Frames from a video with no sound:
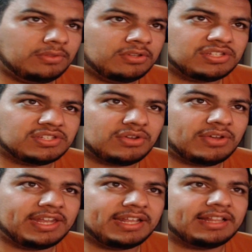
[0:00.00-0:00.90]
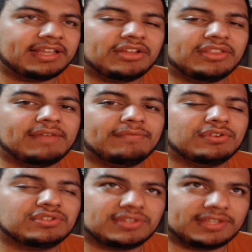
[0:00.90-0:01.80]
You could just go ahead and click on that
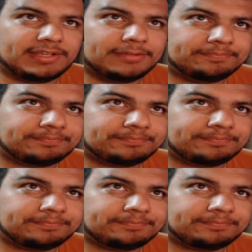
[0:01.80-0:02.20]
first link,